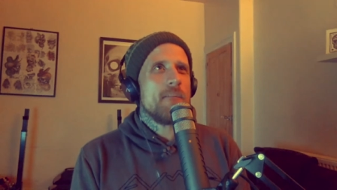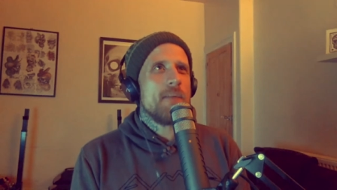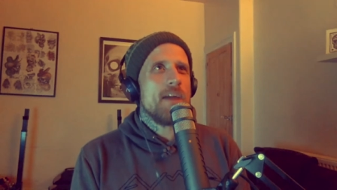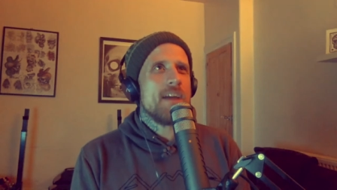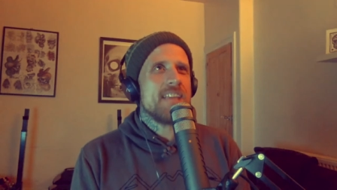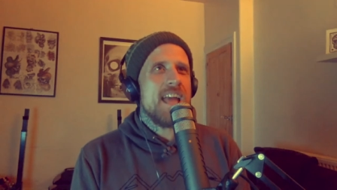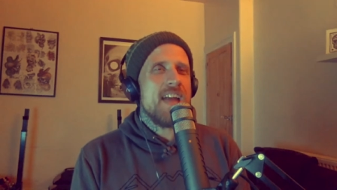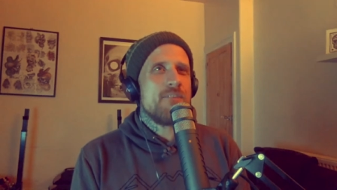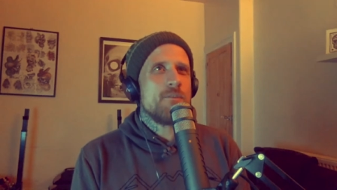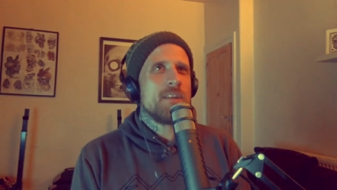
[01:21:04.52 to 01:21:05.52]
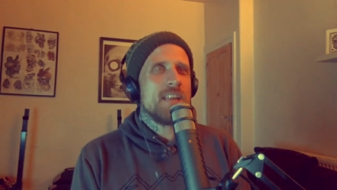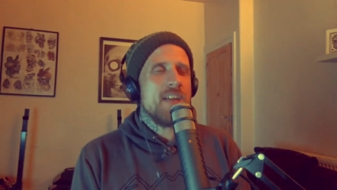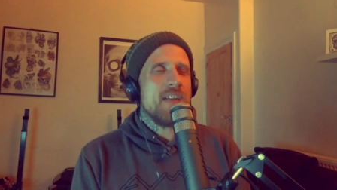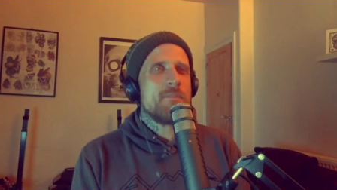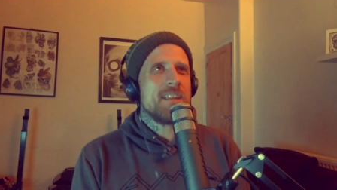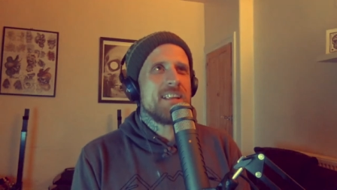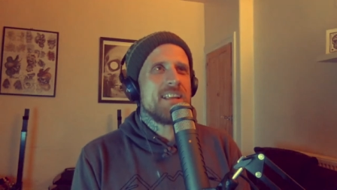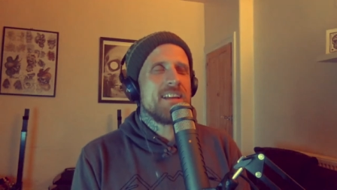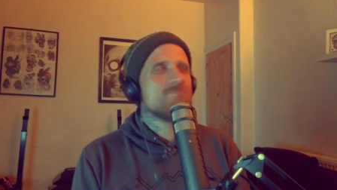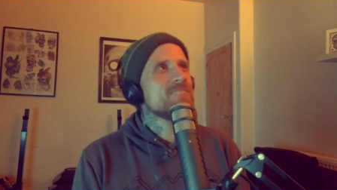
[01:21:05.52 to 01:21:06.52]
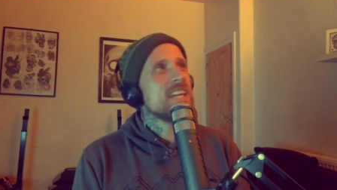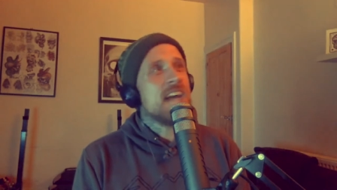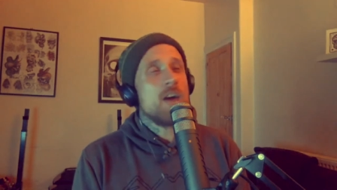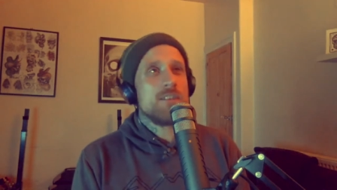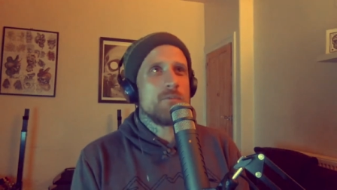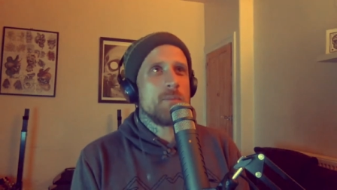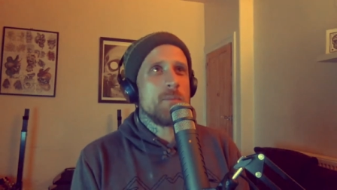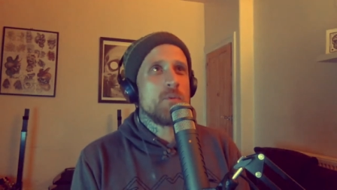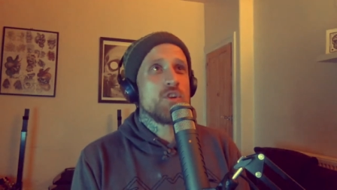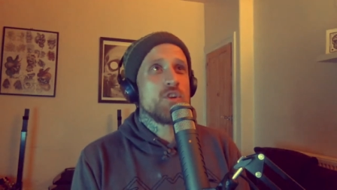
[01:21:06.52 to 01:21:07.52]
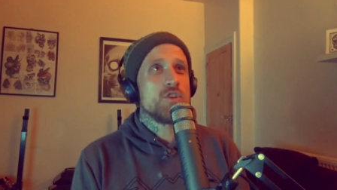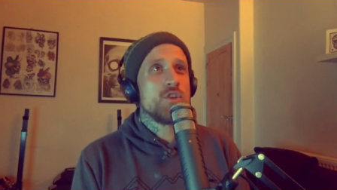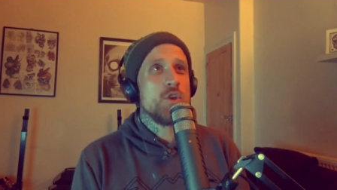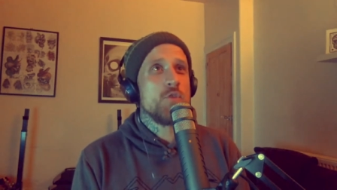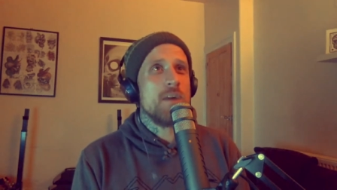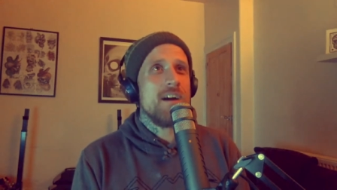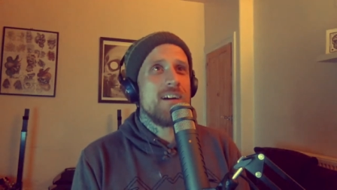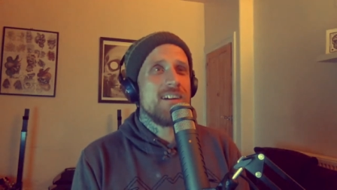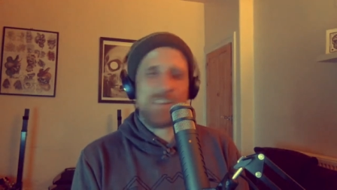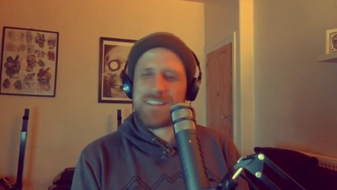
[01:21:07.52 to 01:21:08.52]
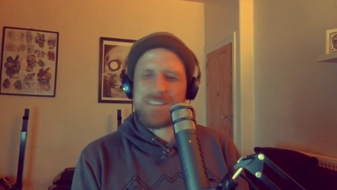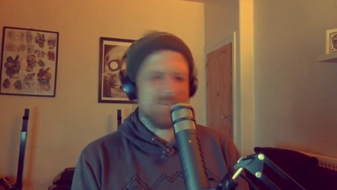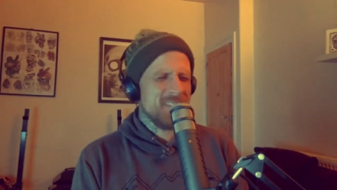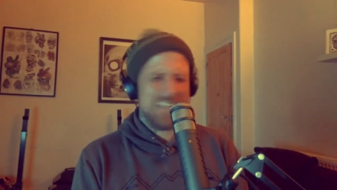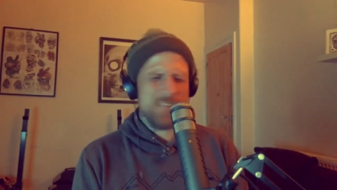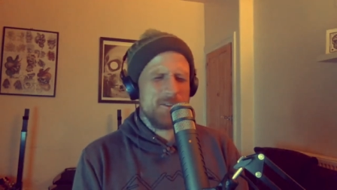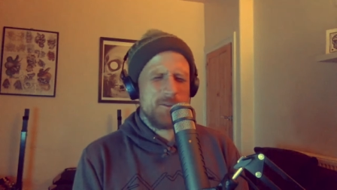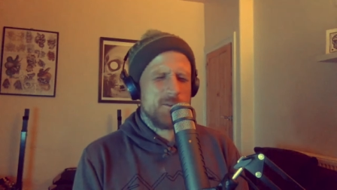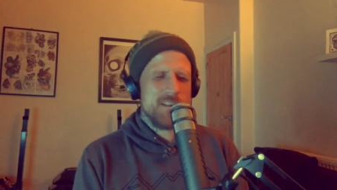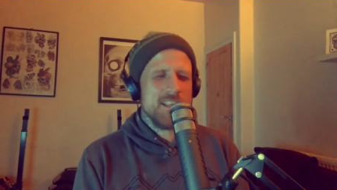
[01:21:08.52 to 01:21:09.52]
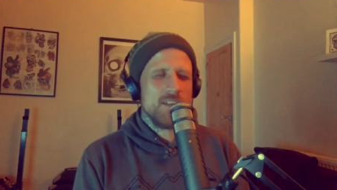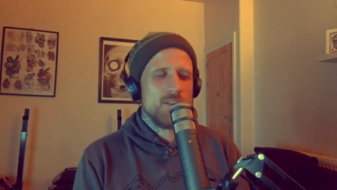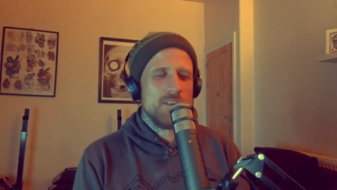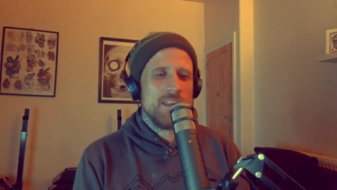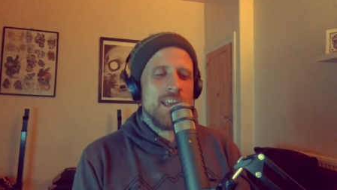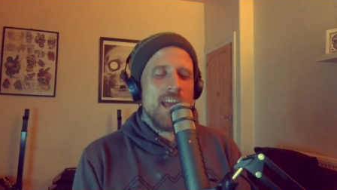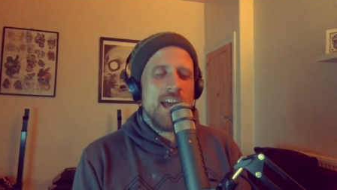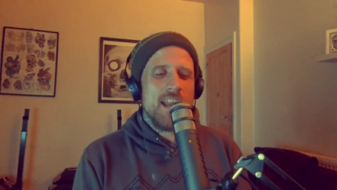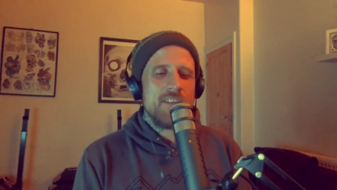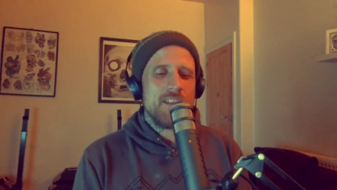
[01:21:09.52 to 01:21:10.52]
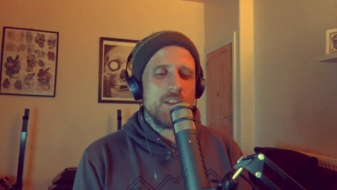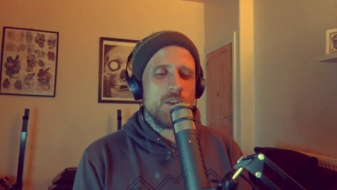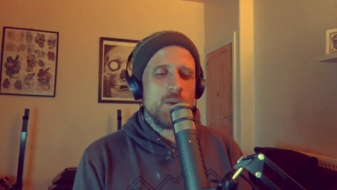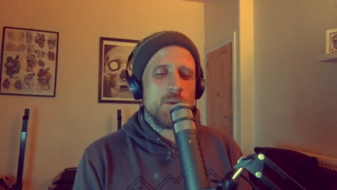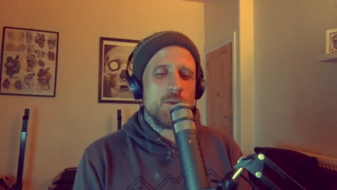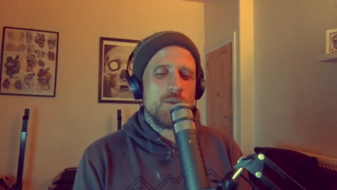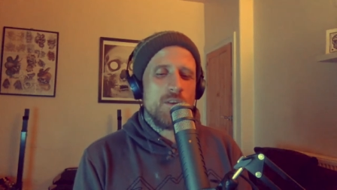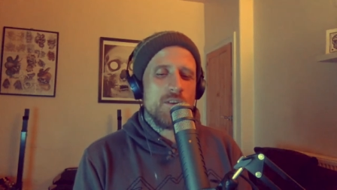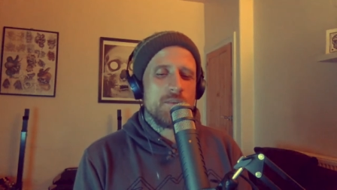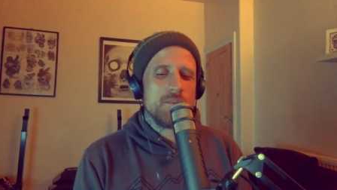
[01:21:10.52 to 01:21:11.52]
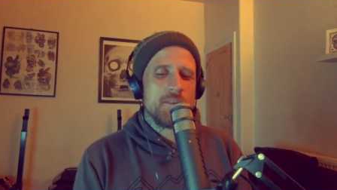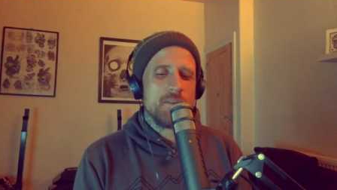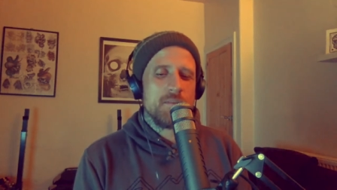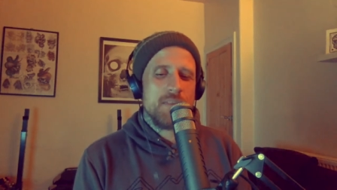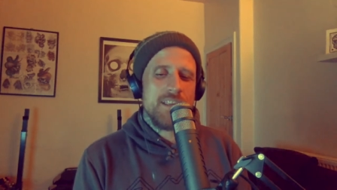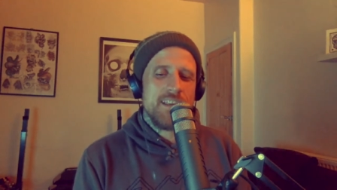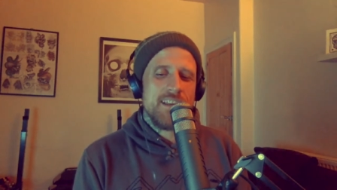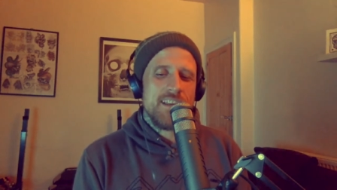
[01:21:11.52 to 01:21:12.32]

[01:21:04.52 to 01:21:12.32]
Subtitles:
as everybody how different people consume art. Oh, it's fucking so strange. I love it, and I think that you're very similar to me.